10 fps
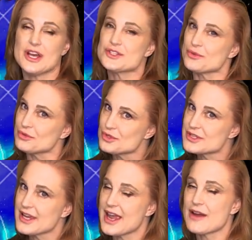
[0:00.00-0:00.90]
so it
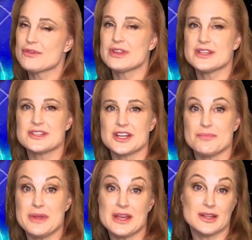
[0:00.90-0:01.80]
looks like everything's going
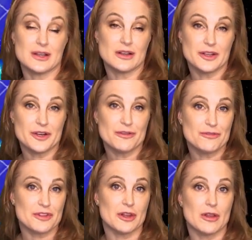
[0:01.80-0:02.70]
to be in the clear
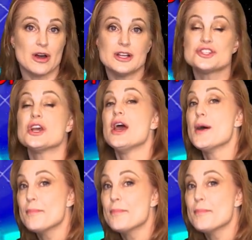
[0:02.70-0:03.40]
for the launch.